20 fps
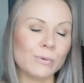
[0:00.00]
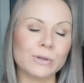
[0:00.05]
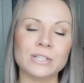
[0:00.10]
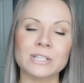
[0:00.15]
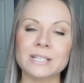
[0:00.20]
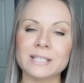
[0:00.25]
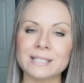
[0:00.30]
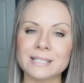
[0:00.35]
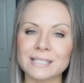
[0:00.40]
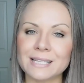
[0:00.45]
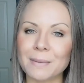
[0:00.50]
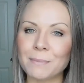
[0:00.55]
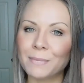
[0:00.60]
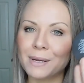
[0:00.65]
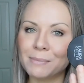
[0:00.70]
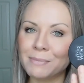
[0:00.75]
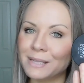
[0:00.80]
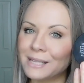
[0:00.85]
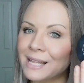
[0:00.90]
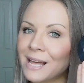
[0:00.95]
which is
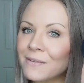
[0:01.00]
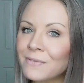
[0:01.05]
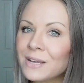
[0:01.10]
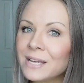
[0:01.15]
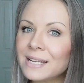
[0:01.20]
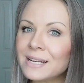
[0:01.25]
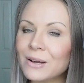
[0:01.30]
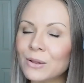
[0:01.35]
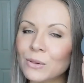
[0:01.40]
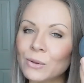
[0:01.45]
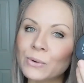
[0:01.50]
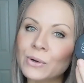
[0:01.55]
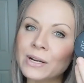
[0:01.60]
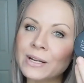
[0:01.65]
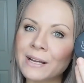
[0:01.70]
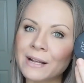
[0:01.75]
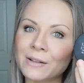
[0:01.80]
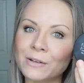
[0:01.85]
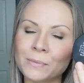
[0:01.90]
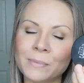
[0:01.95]
my beloved Laura
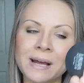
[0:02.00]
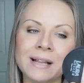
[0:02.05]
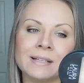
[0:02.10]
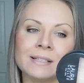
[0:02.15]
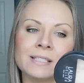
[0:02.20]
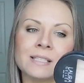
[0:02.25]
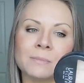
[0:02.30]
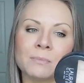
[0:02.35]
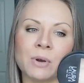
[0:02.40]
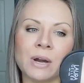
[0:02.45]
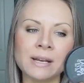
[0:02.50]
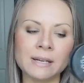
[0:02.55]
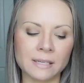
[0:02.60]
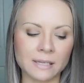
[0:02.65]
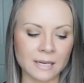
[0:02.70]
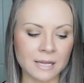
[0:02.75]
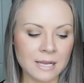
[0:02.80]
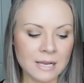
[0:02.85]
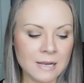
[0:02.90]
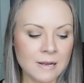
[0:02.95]
Geller
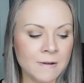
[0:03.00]
Balance-n-Brighten,